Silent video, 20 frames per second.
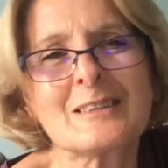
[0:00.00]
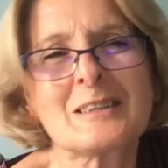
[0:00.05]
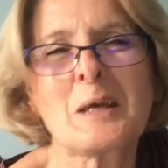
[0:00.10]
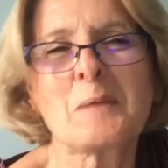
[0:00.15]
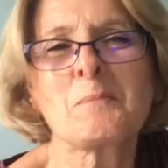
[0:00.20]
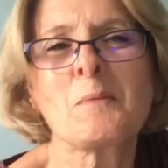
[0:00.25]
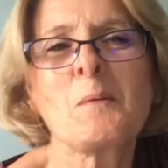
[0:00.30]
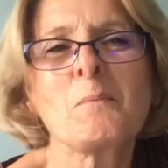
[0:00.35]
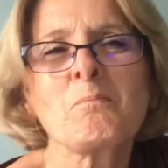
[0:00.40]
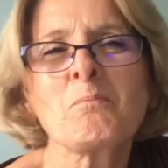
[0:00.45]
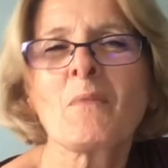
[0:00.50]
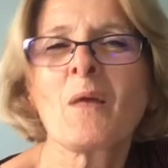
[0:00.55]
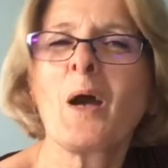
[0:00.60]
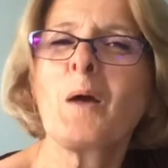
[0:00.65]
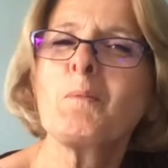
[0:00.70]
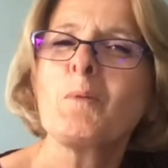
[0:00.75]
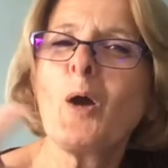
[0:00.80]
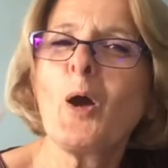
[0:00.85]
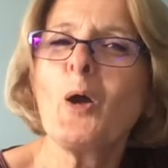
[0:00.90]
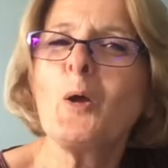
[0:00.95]
And
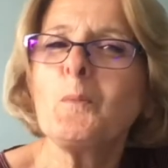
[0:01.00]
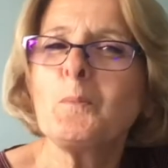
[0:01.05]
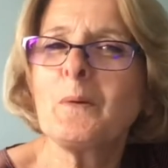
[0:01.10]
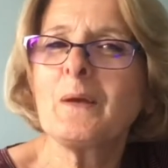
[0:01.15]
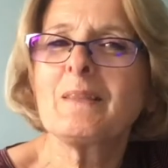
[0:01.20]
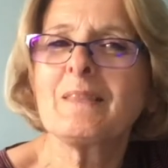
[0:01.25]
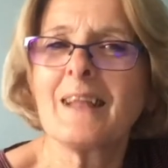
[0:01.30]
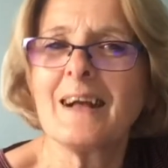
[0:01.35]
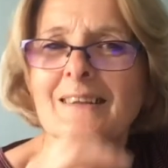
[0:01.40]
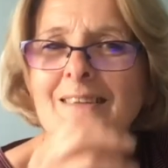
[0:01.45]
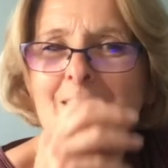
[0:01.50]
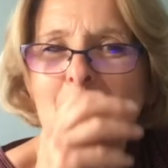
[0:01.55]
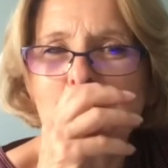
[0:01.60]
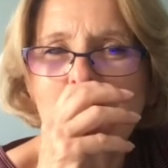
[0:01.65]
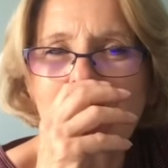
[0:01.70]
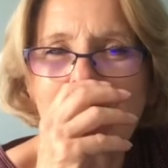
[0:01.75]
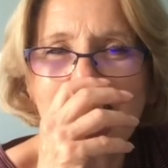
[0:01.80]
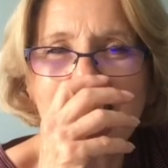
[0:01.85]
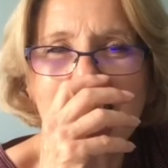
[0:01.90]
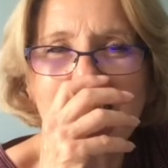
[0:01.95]
I'm hoping that's the
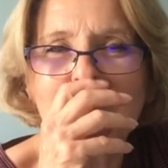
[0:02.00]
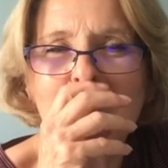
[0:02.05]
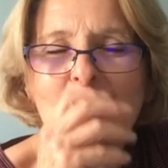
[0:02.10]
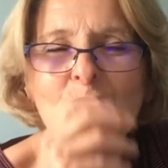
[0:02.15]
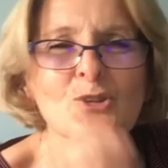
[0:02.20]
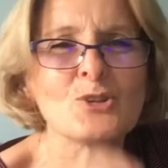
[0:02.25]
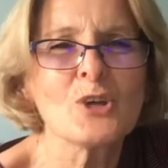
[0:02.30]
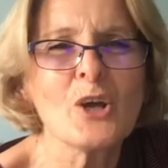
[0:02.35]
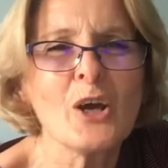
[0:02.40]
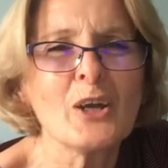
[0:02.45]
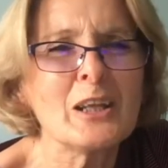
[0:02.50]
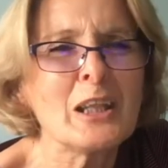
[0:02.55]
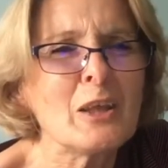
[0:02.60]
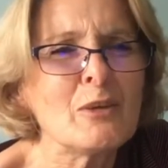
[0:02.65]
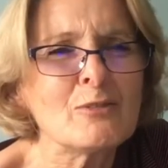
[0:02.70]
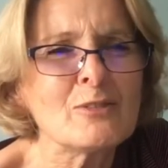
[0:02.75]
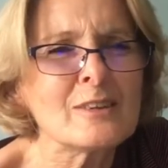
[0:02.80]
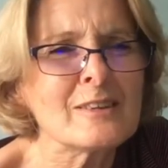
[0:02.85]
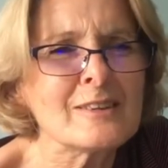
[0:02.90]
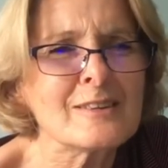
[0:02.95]
beginning of a journey
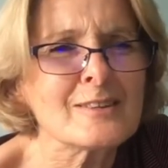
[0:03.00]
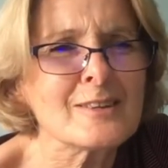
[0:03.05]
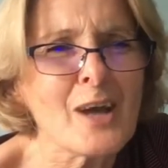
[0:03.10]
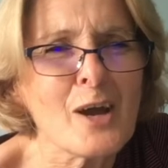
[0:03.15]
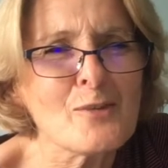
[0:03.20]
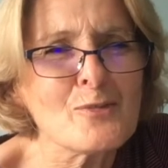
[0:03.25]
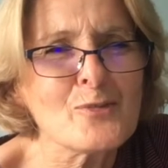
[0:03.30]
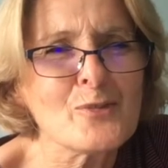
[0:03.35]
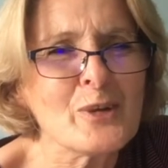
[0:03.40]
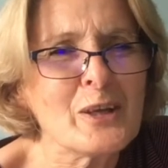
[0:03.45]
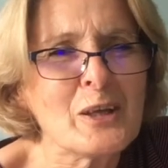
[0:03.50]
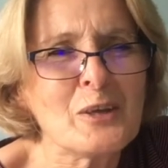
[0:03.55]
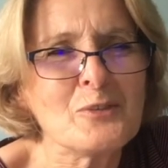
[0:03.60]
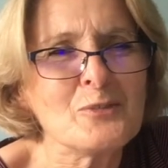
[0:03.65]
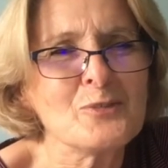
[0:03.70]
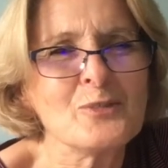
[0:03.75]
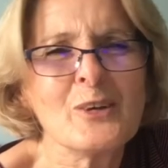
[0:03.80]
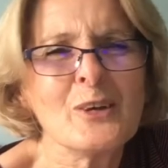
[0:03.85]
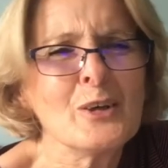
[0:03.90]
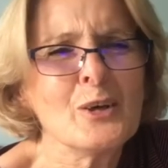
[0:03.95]
of discovery
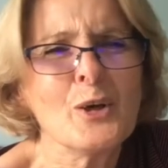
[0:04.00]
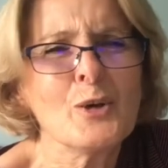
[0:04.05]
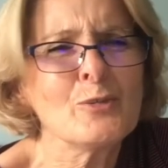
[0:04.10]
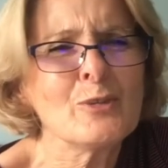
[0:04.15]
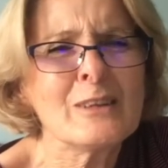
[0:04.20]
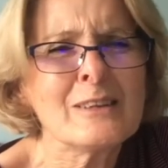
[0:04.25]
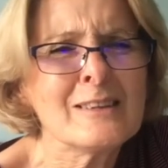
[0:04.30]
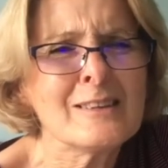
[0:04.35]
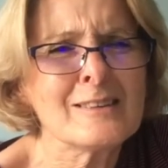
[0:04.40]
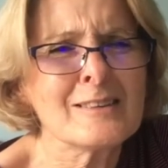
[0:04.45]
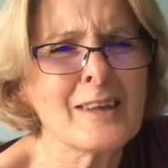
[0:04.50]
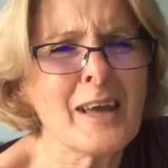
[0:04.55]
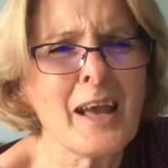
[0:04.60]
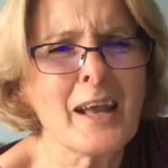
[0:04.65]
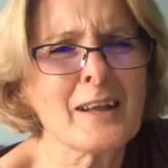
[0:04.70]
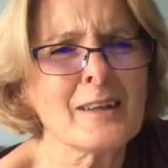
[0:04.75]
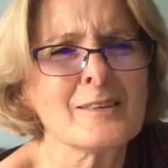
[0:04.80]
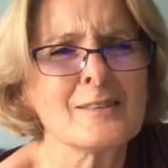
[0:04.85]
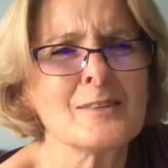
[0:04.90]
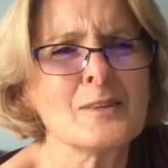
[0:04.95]
of
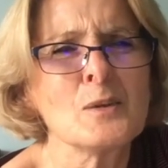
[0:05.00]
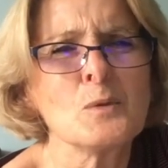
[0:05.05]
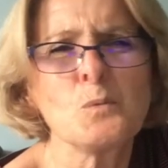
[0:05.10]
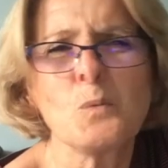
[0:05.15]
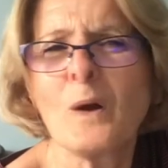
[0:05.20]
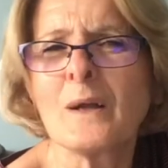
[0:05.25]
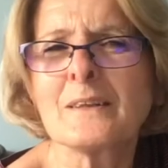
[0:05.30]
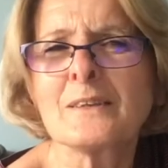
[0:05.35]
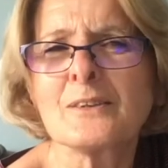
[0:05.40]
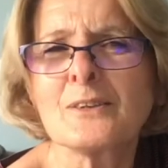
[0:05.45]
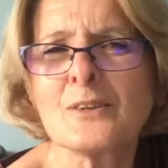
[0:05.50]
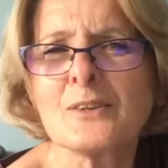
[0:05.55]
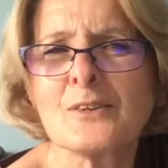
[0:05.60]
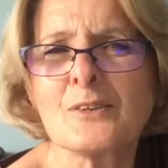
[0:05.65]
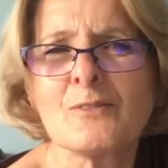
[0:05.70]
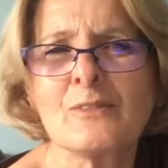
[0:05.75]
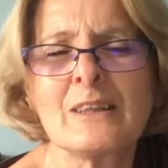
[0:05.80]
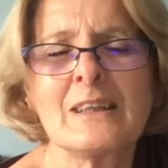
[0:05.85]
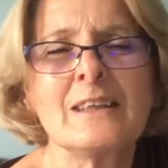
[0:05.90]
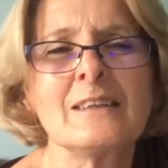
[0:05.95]
insects and the wonders
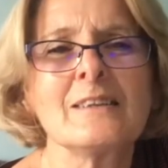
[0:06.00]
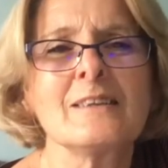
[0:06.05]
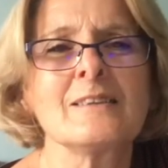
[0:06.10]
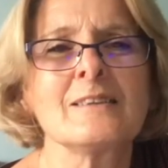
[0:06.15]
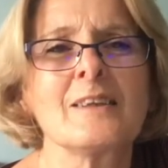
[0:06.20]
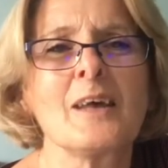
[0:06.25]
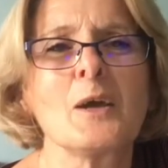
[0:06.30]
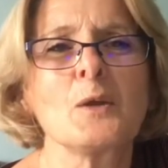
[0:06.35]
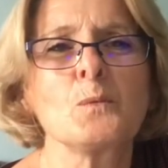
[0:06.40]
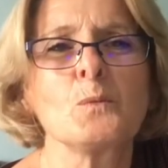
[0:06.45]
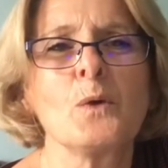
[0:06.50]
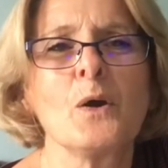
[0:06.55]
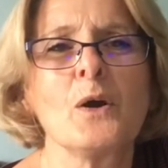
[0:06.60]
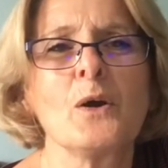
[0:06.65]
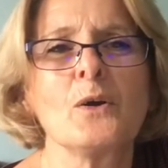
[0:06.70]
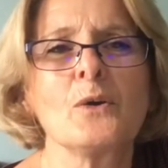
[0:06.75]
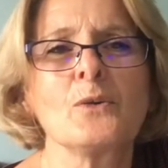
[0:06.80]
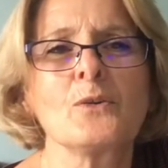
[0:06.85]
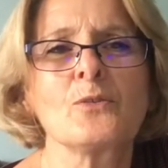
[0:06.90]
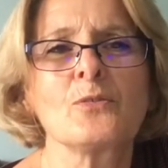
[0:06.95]
of the insect
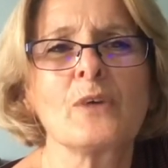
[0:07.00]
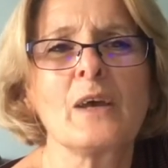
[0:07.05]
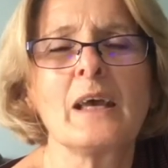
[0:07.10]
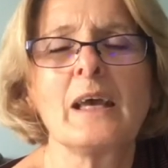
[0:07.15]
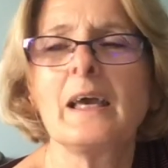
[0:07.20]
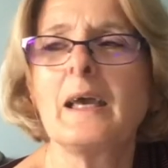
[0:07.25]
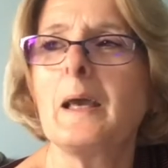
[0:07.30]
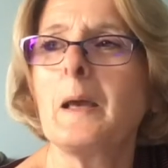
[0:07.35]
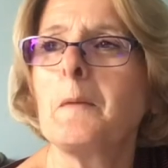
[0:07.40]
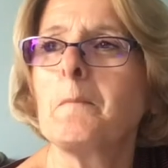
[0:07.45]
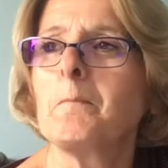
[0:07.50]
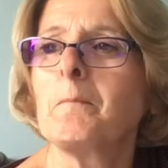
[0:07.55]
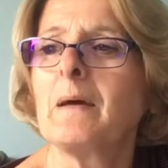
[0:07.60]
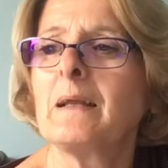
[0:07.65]
world for him.